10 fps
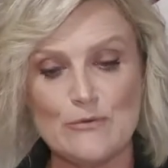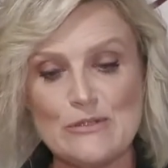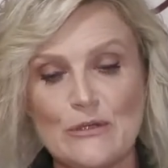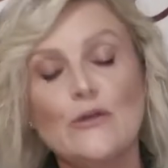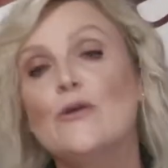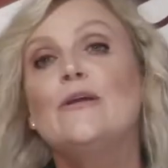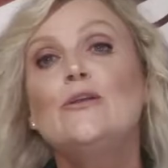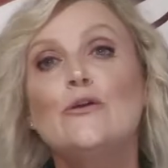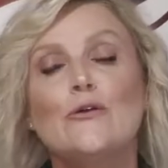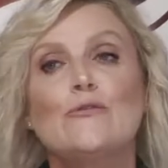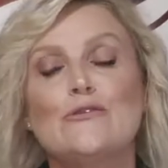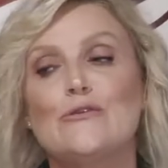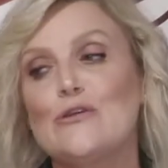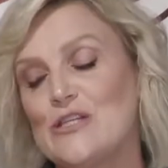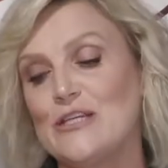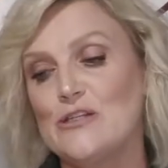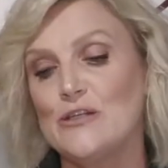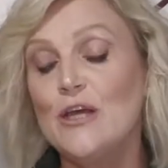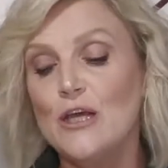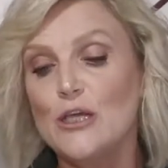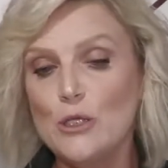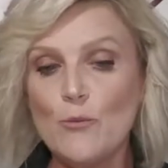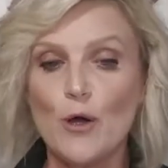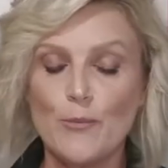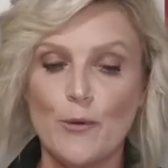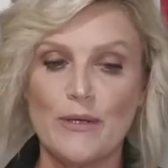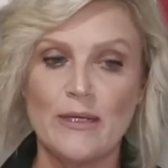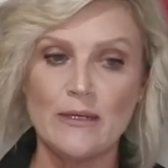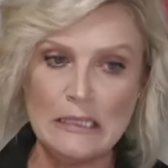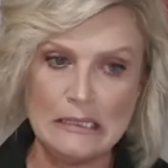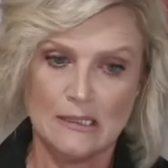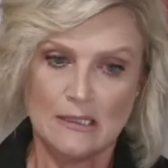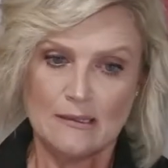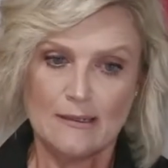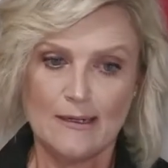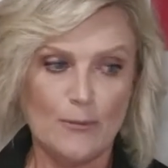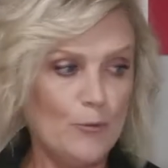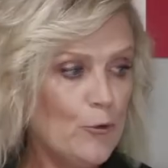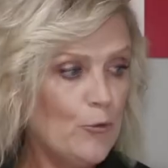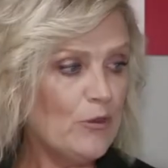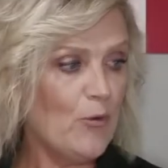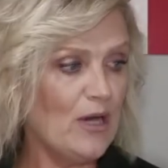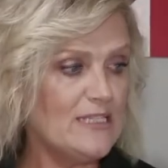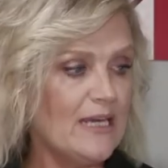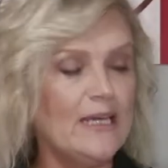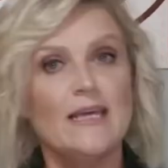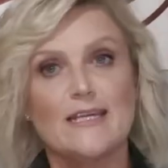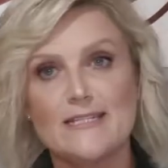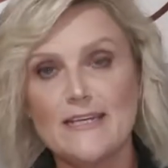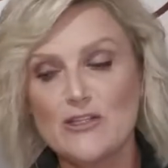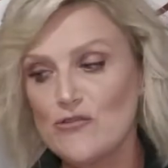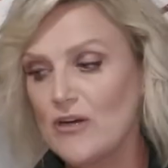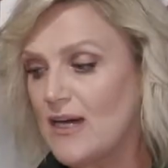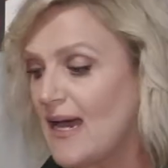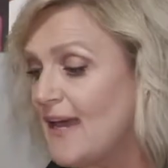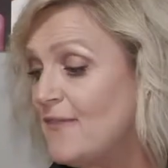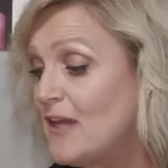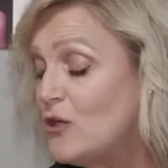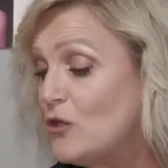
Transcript: So, you know, in your Google search engine, you might pop in pool with white decking, etc., and then